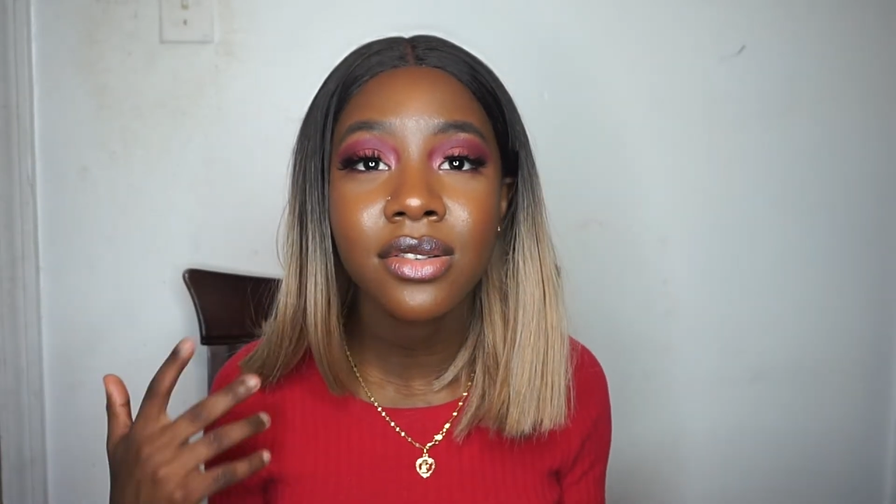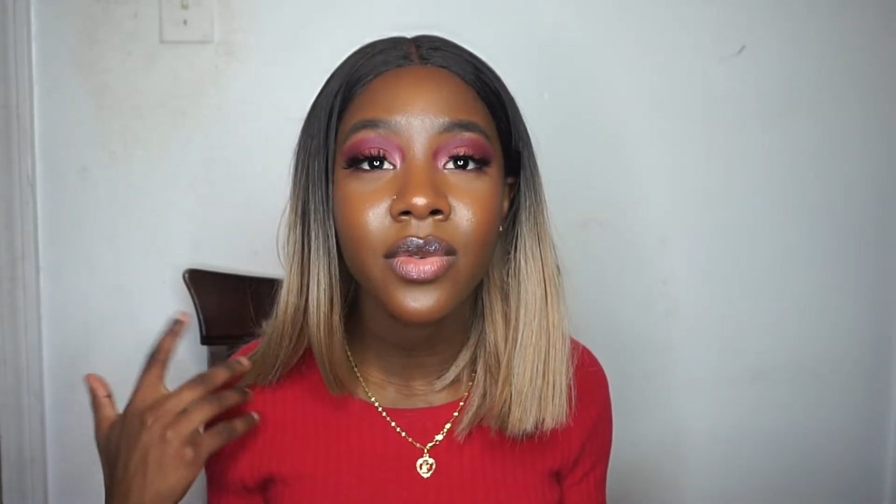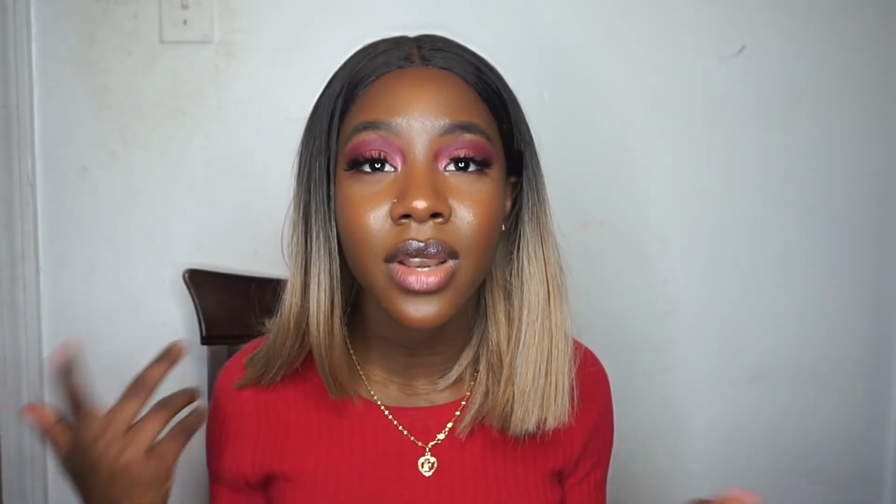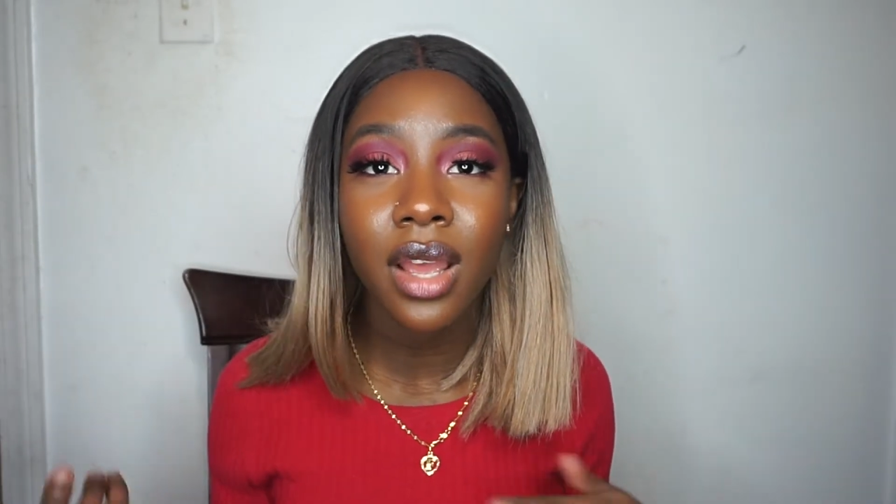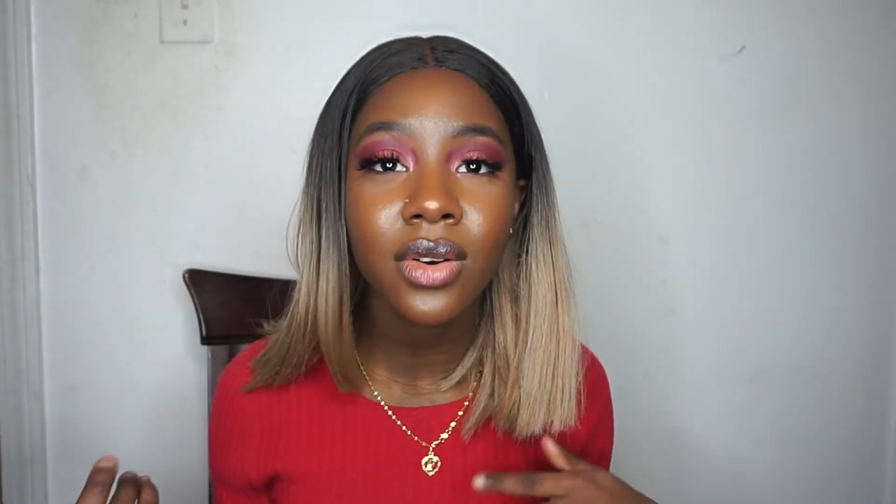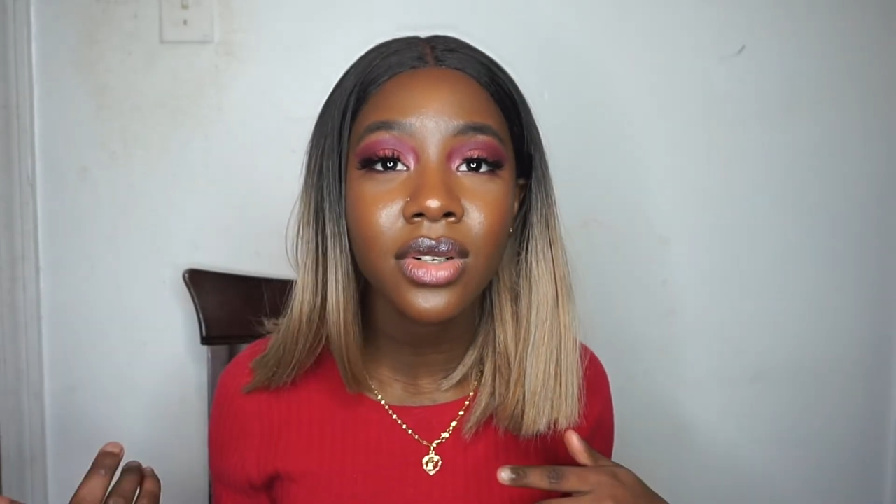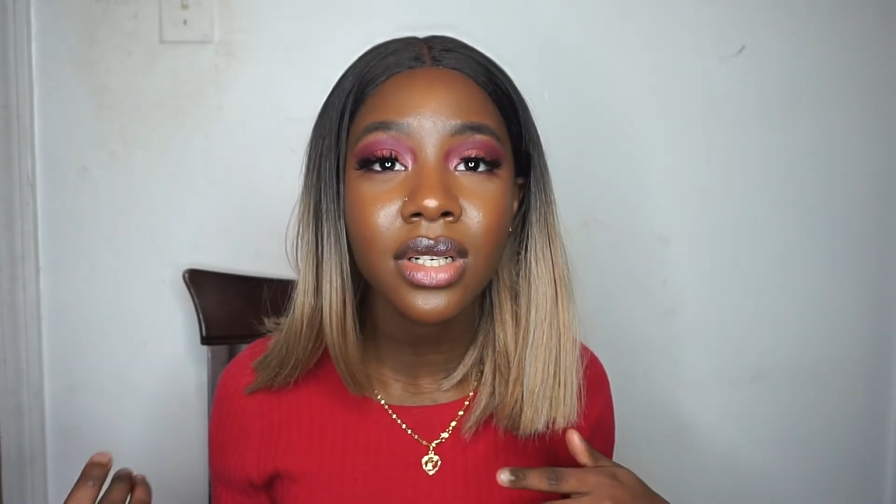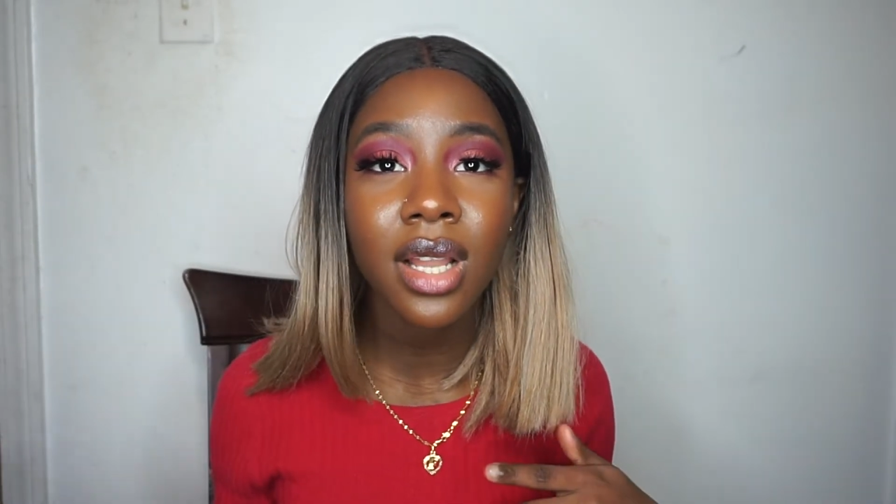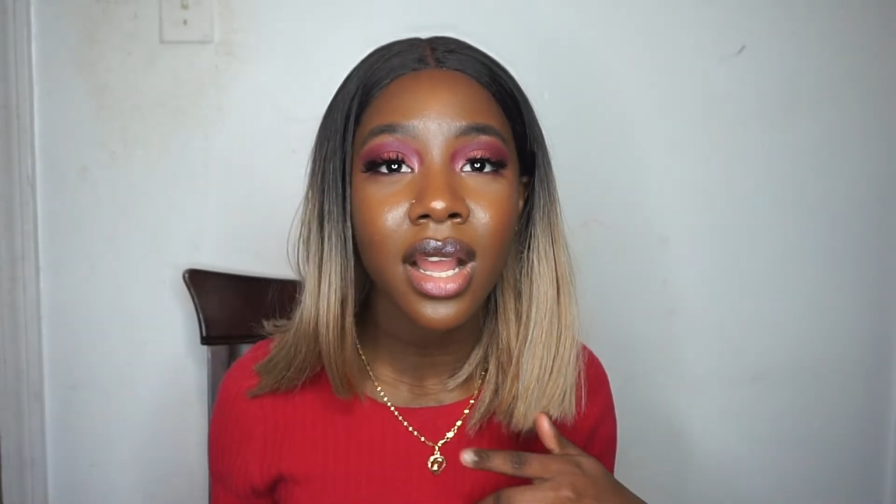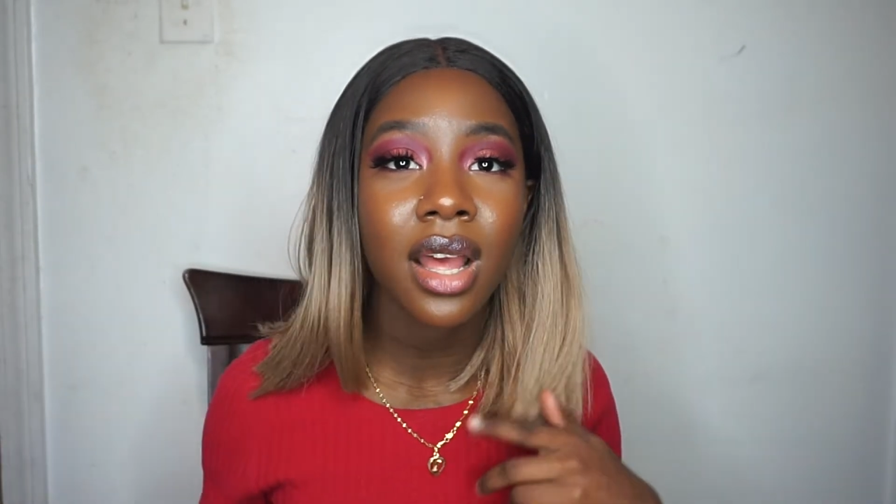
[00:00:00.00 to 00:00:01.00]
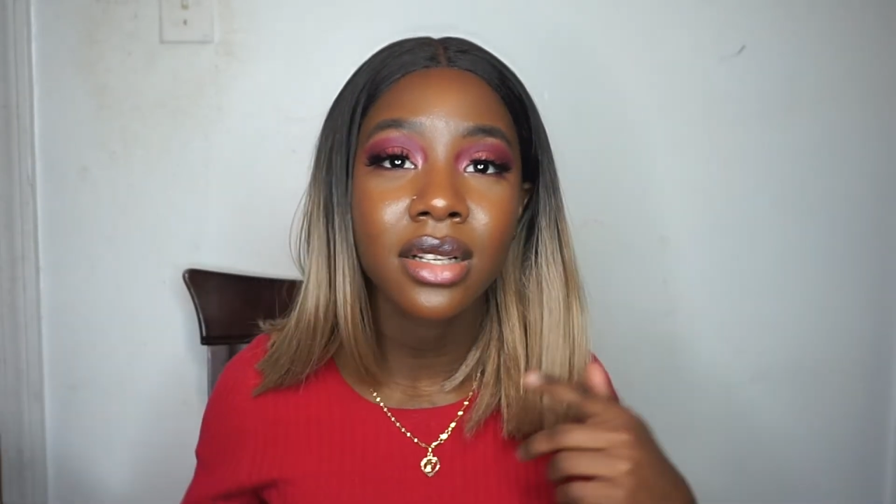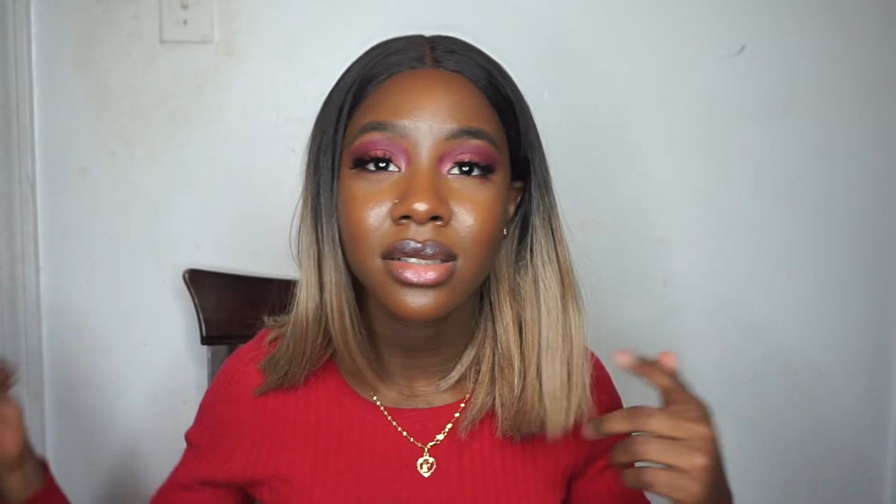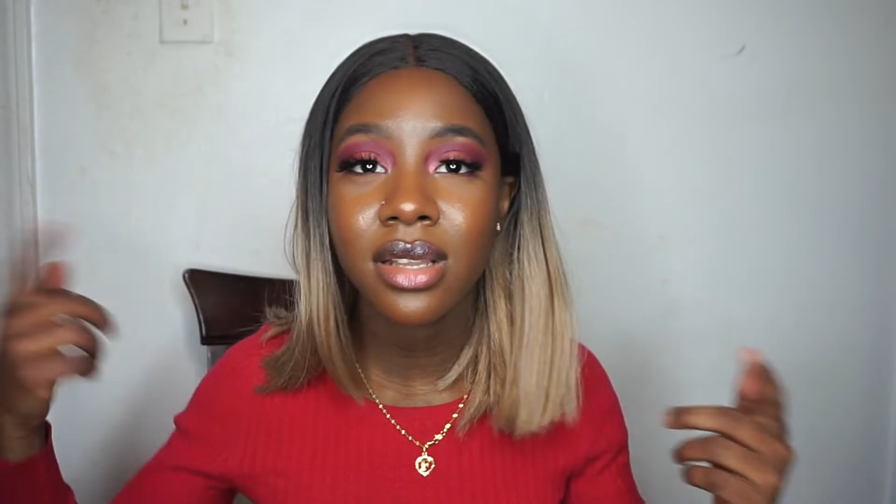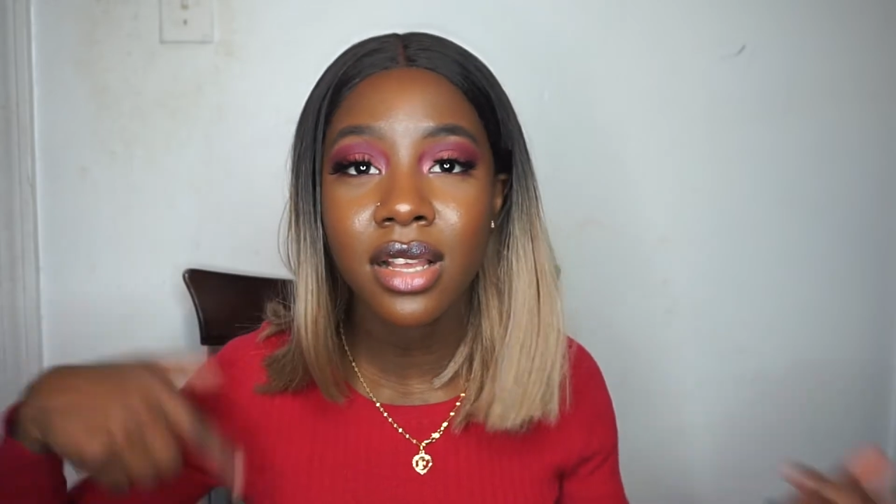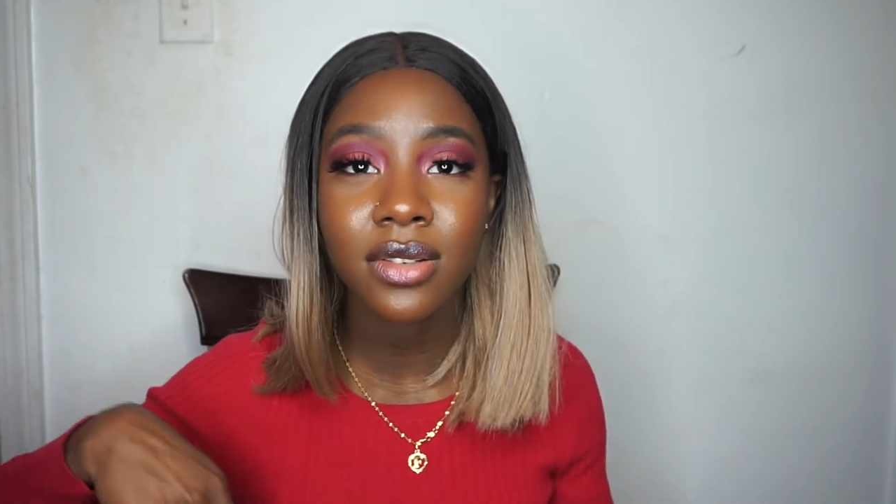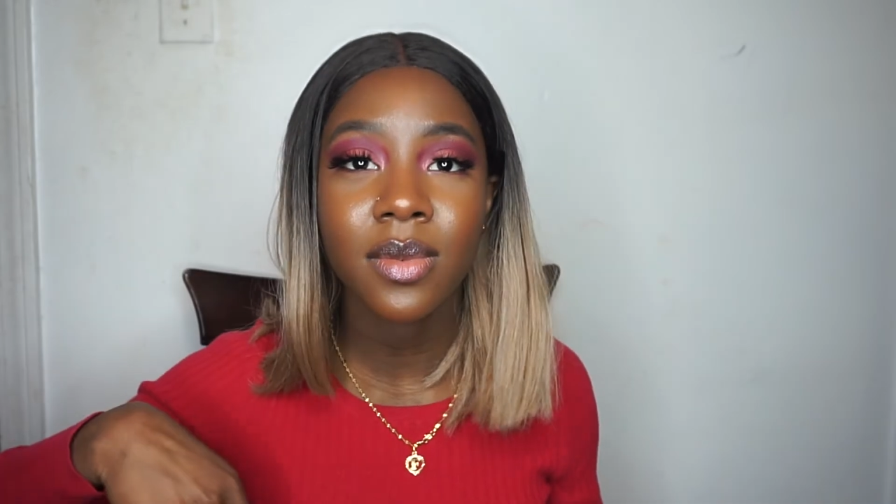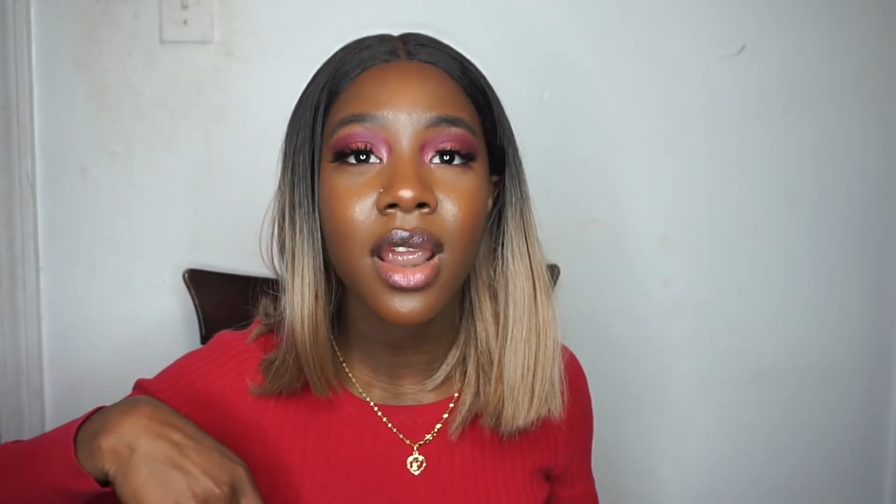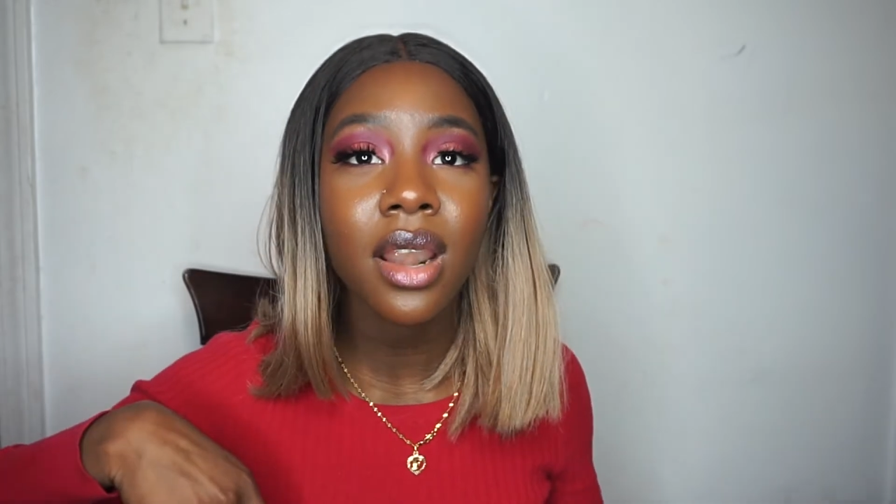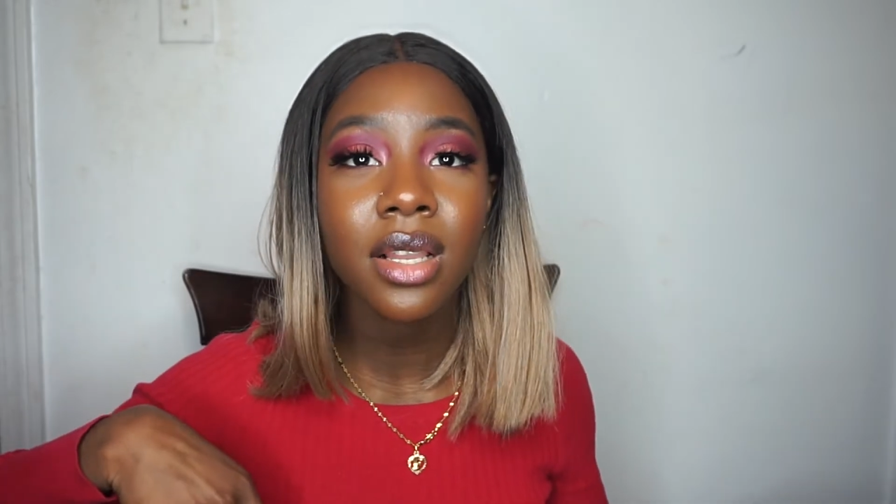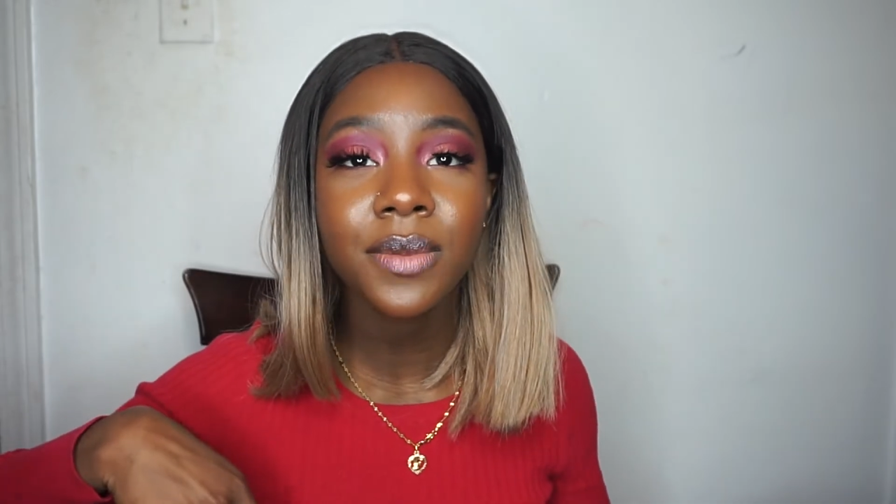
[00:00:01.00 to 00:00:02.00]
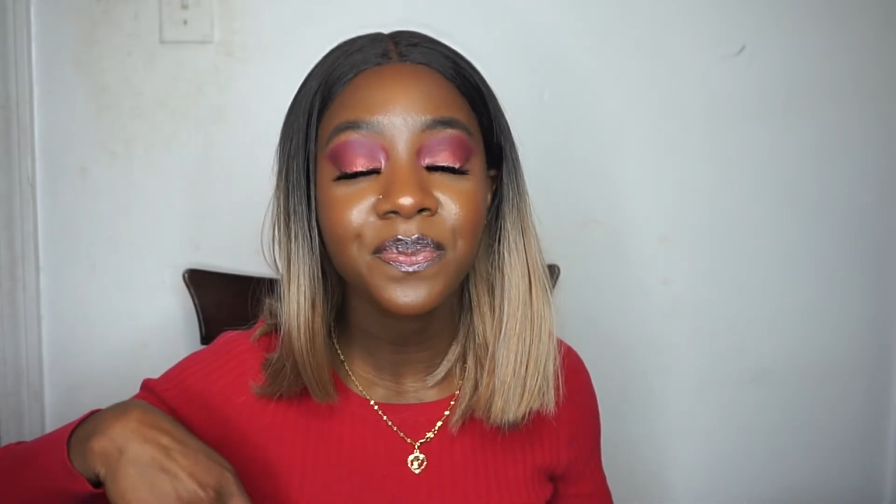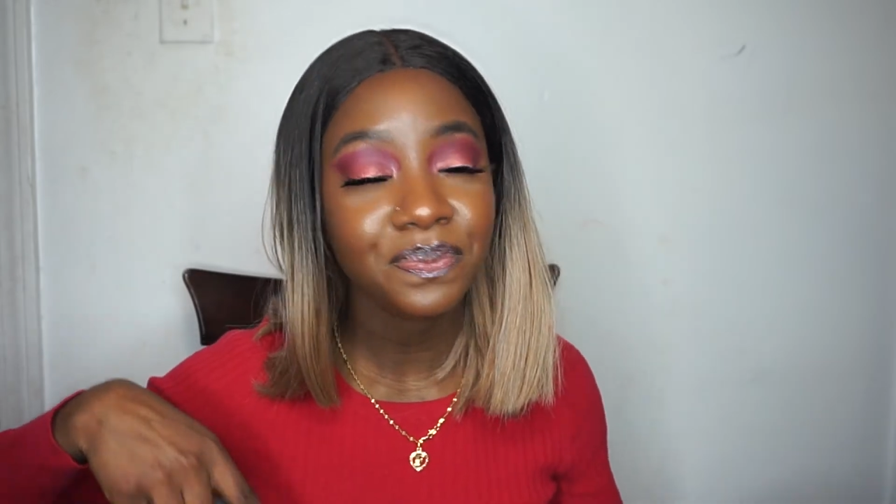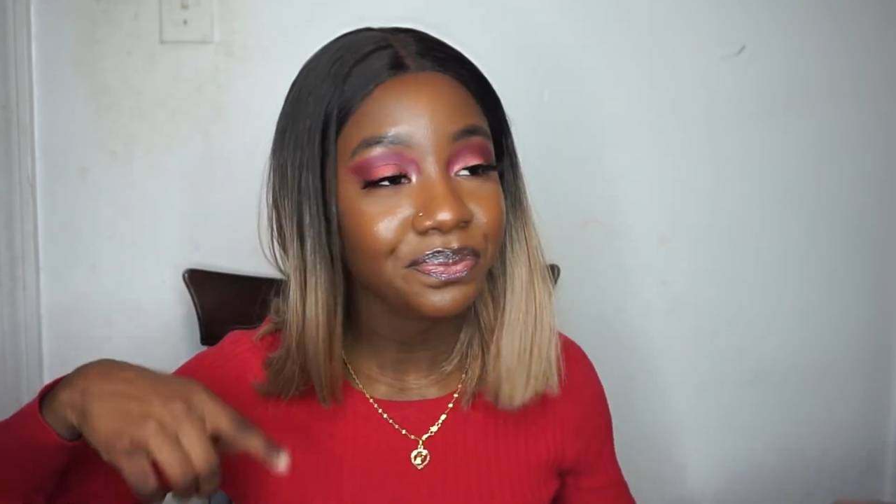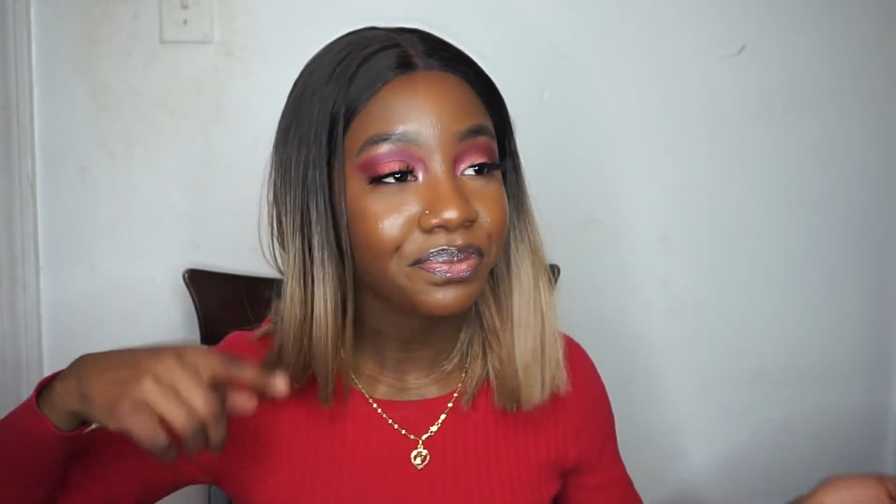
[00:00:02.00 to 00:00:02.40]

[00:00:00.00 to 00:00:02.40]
So when I ordered, I got snacks from Ireland.